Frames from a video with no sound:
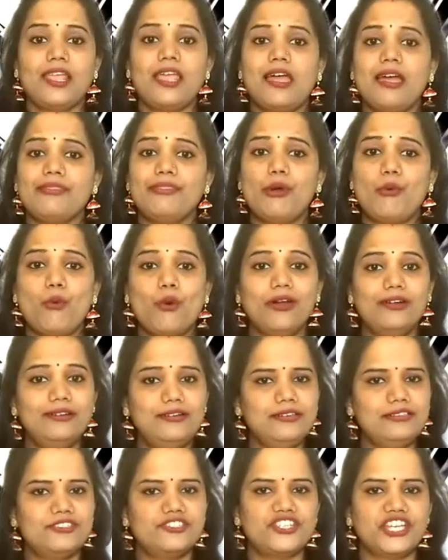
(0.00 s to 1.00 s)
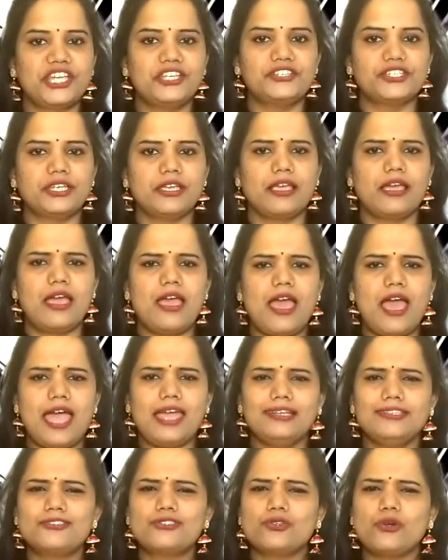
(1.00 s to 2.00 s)
the world is changing, and
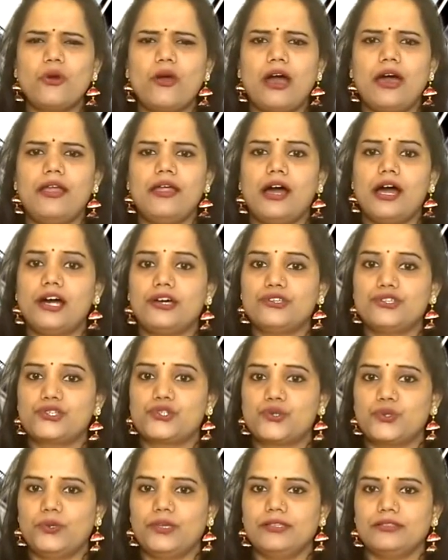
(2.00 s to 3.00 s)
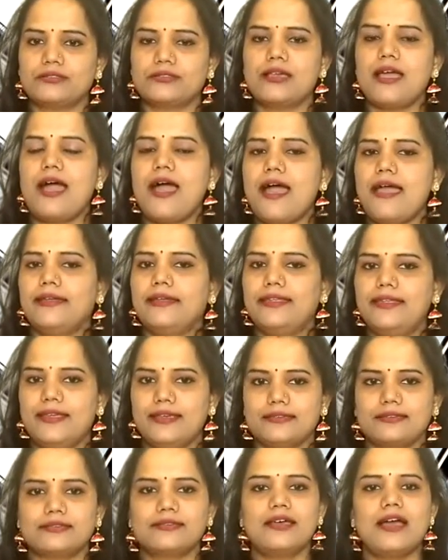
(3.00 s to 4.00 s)
so are our students. And
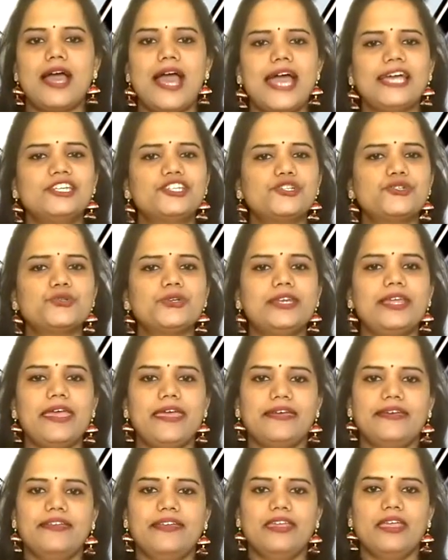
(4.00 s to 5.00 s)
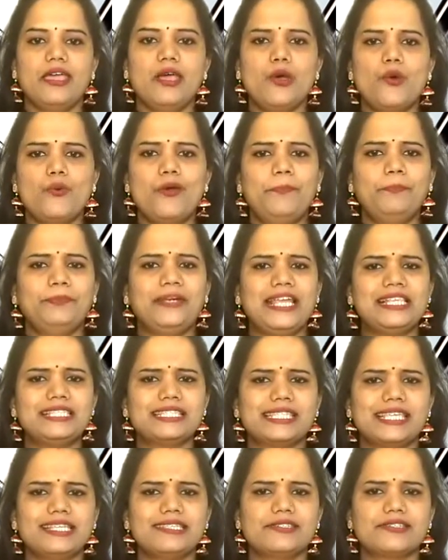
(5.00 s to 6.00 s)
yes, I totally agree when
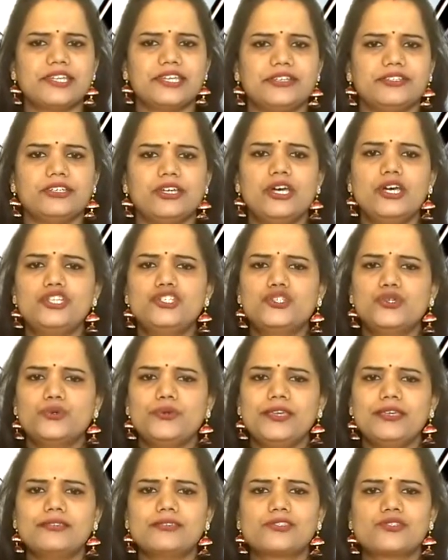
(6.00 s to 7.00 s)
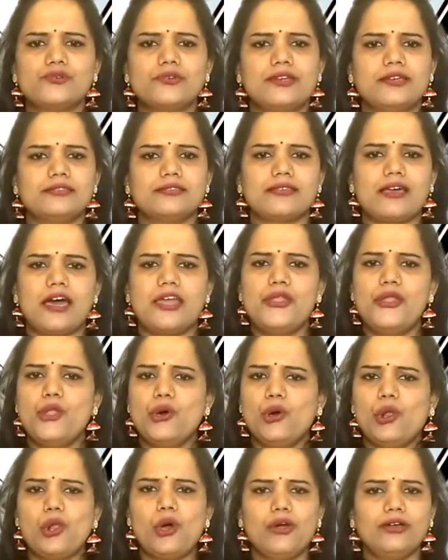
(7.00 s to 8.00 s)
Prensky stated, today's students are no
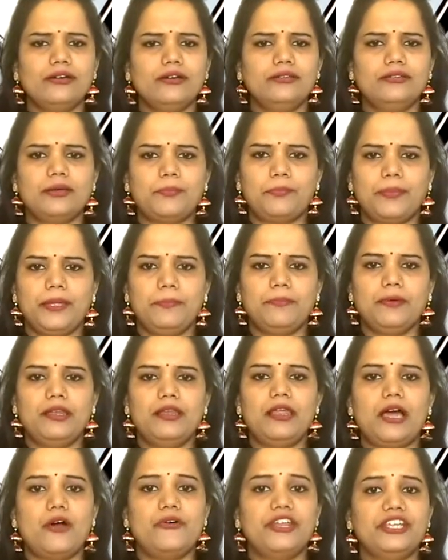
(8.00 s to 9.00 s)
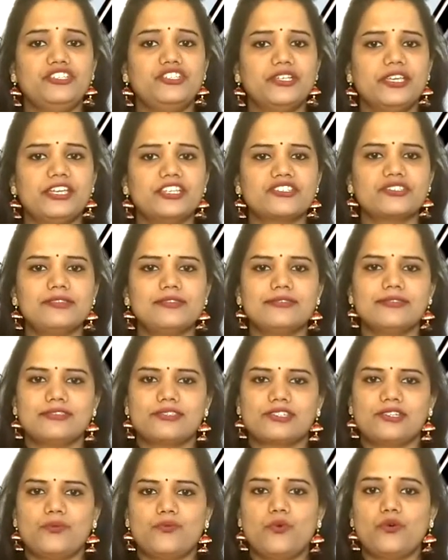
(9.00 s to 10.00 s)
longer the people our educational
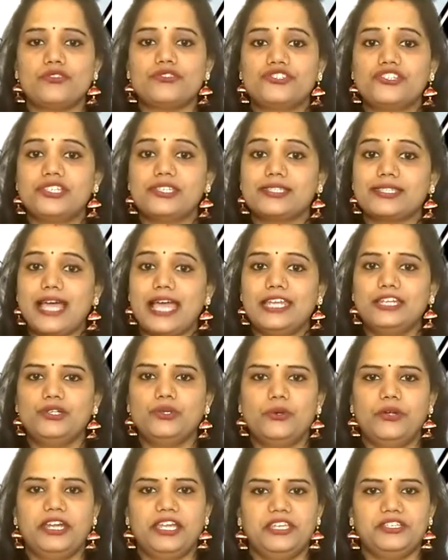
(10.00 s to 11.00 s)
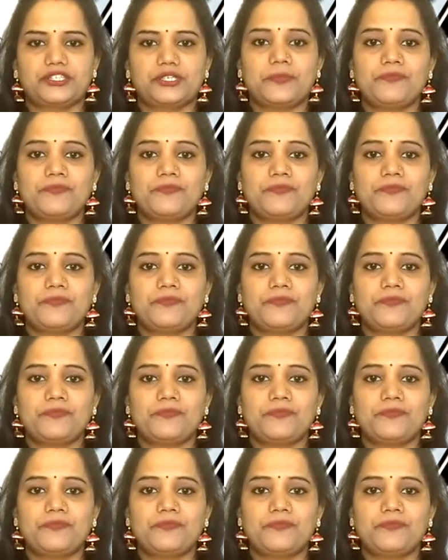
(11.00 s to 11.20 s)
system was designed to teach.